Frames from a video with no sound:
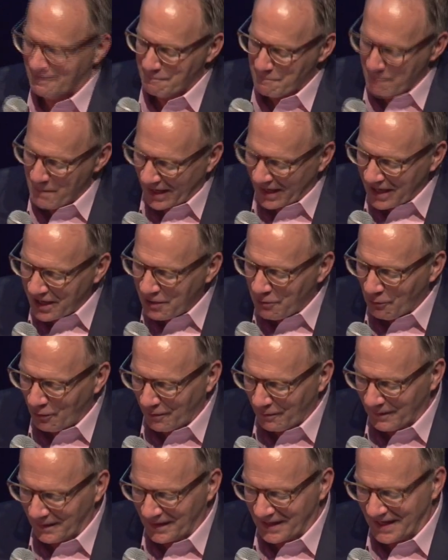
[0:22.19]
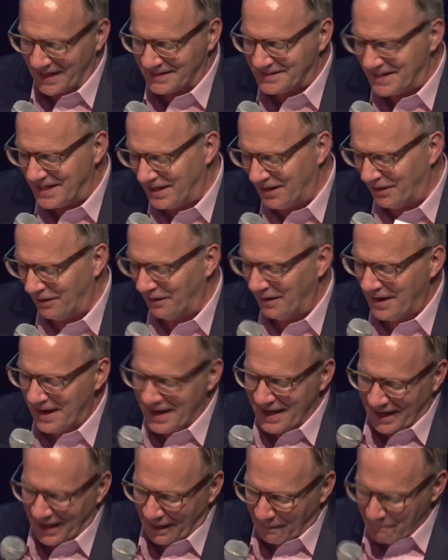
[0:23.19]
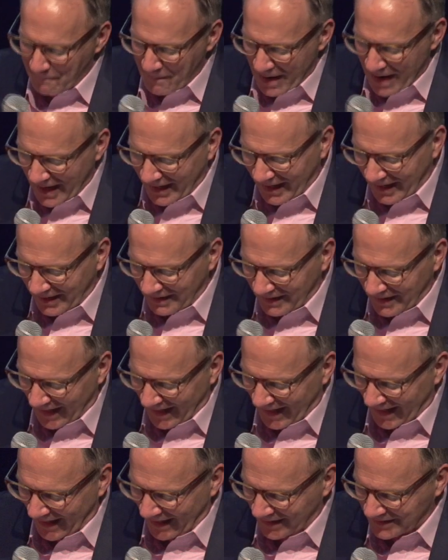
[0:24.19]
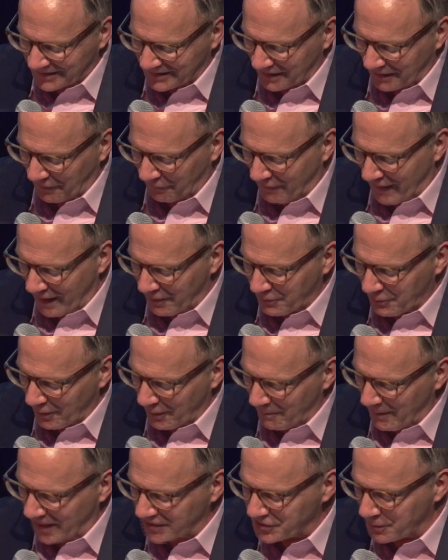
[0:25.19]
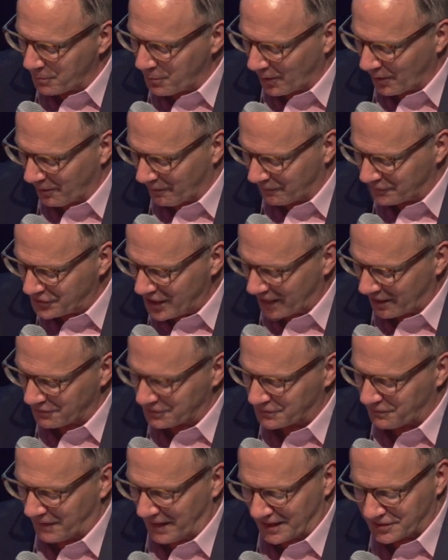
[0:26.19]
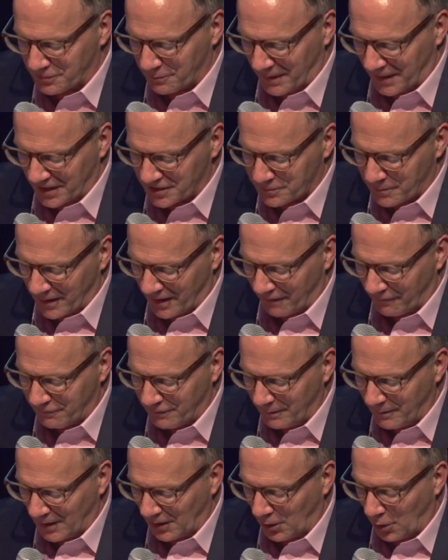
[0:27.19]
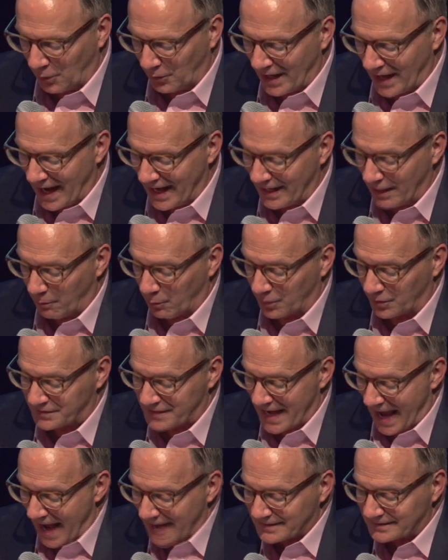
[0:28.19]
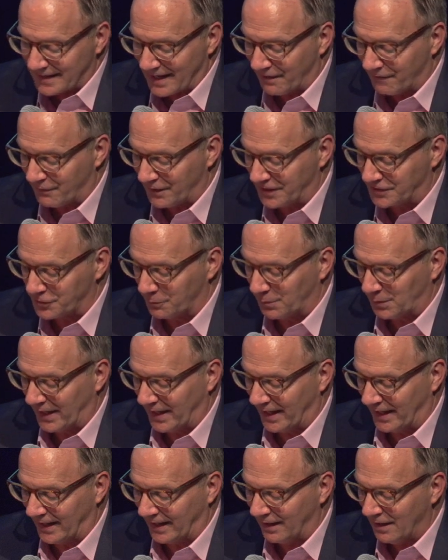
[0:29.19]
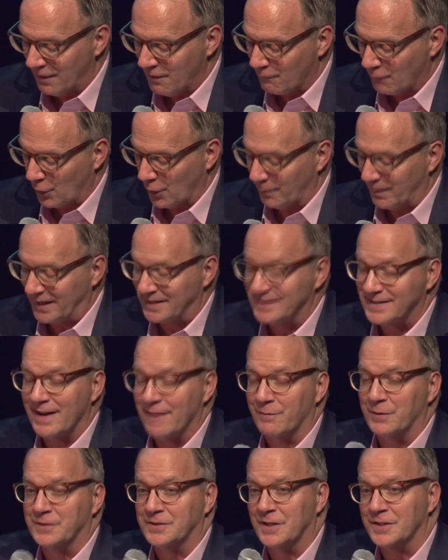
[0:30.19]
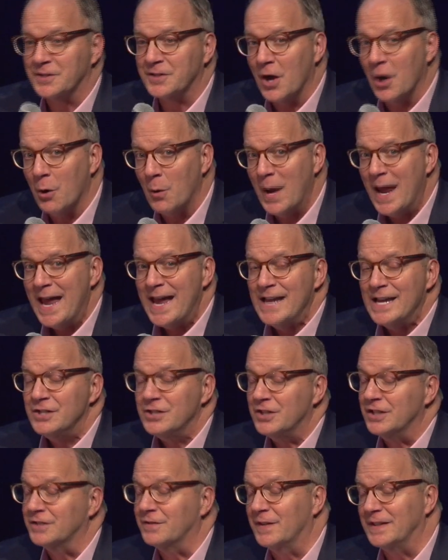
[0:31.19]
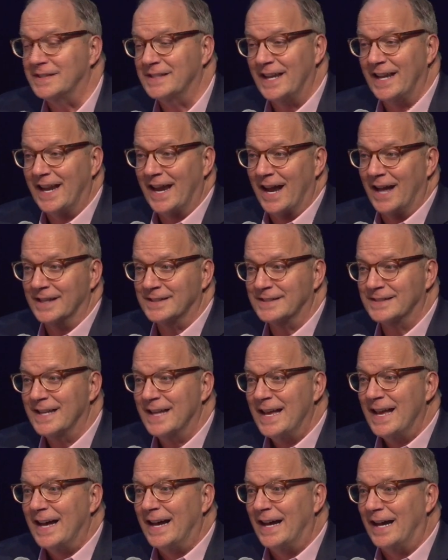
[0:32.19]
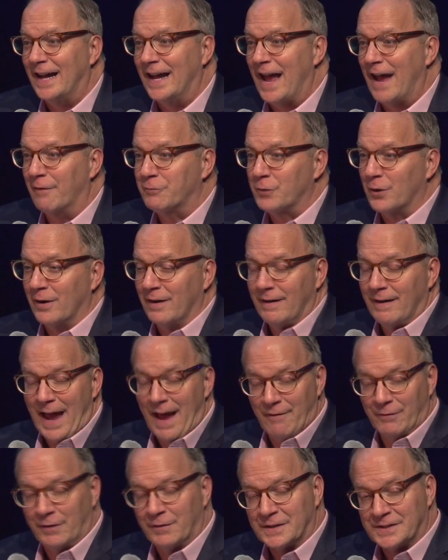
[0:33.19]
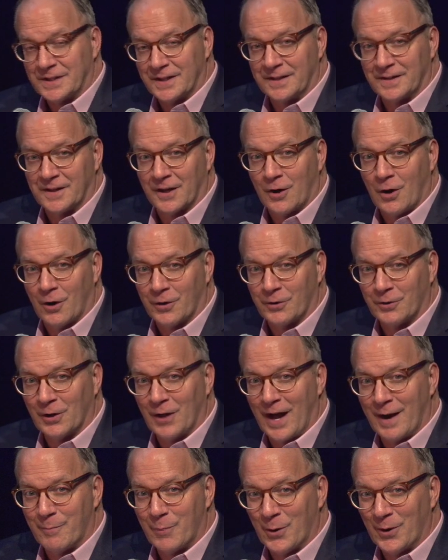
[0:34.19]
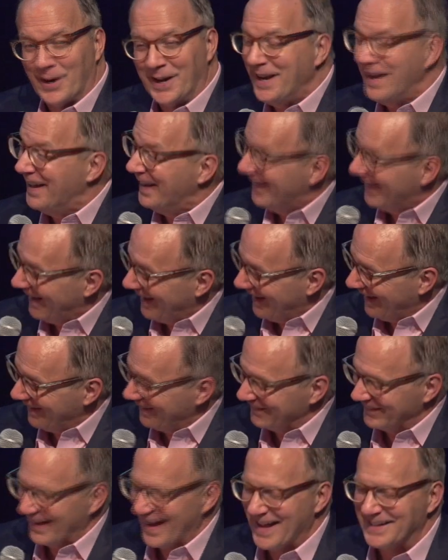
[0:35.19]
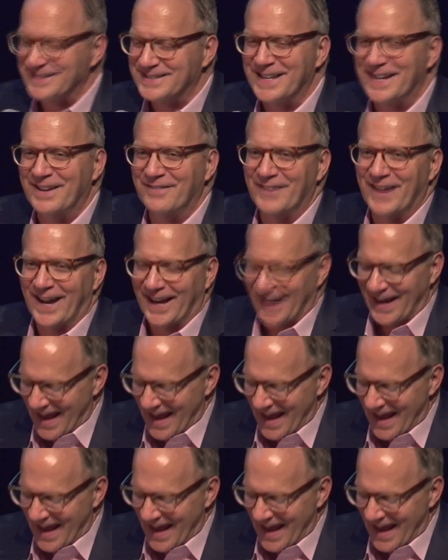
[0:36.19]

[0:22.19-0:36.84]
Megan Gorman is here. Megan is the founder and managing partner of Checkers Financial Management, a female-owned high-net-worth tax and financial planning firm in San Francisco. She's visiting us after having visited the Carter Library last evening.